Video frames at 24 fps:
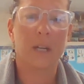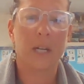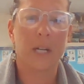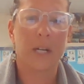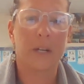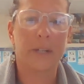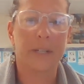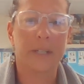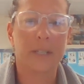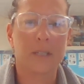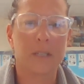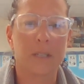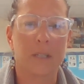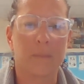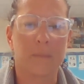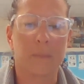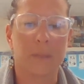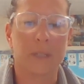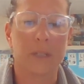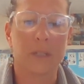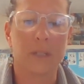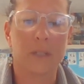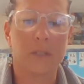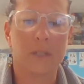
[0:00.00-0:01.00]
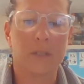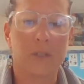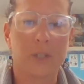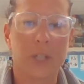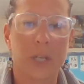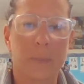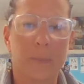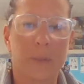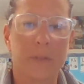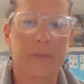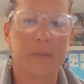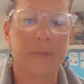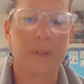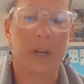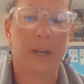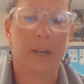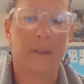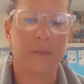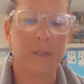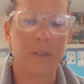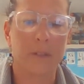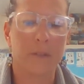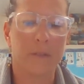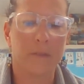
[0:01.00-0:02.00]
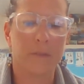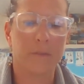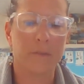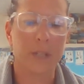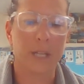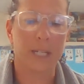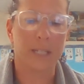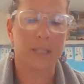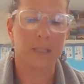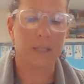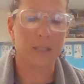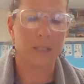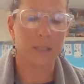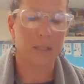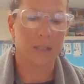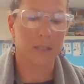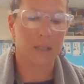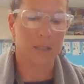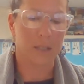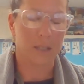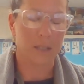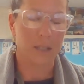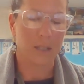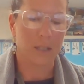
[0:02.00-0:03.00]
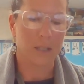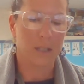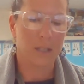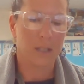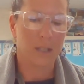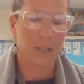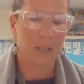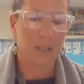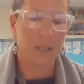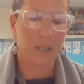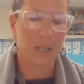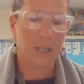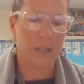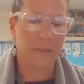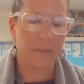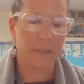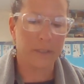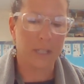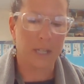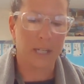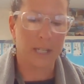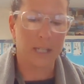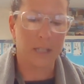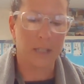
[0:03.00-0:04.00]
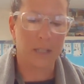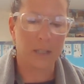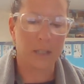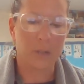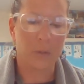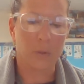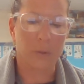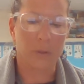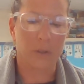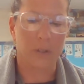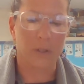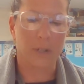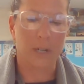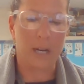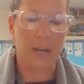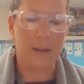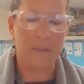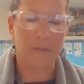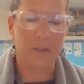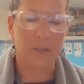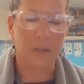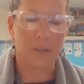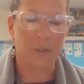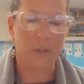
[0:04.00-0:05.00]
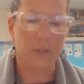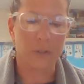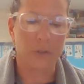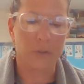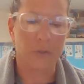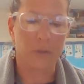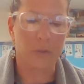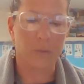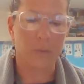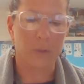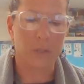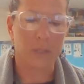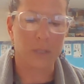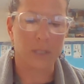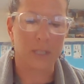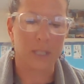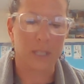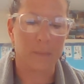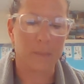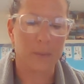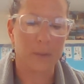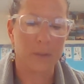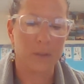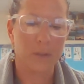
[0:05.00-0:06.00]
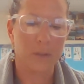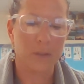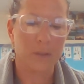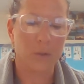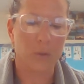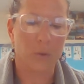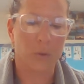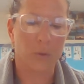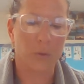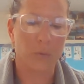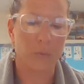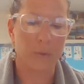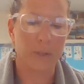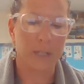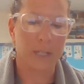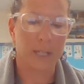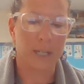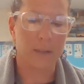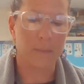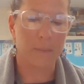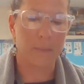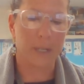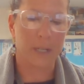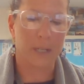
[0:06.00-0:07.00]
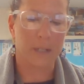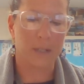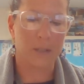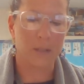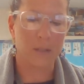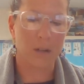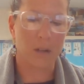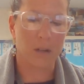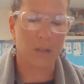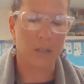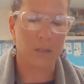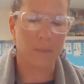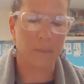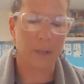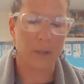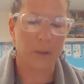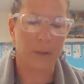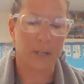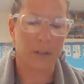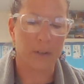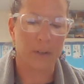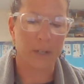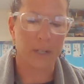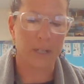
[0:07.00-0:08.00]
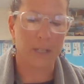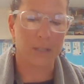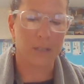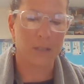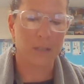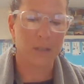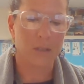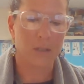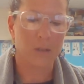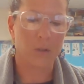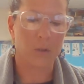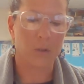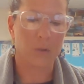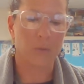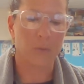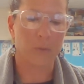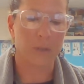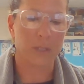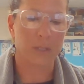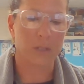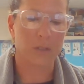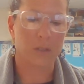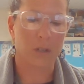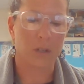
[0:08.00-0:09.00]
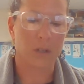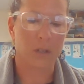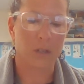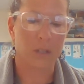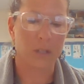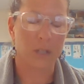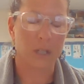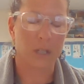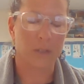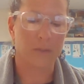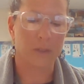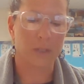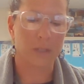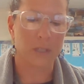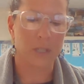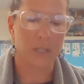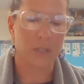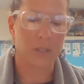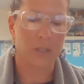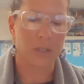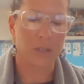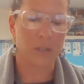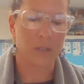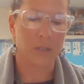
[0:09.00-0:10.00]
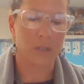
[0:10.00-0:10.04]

Harriet Tubman, Chapter 5 Flight. Every night in the quarter, after the children were asleep, Old Rit and Ben talked about Harriet. Old Rit started the conversation.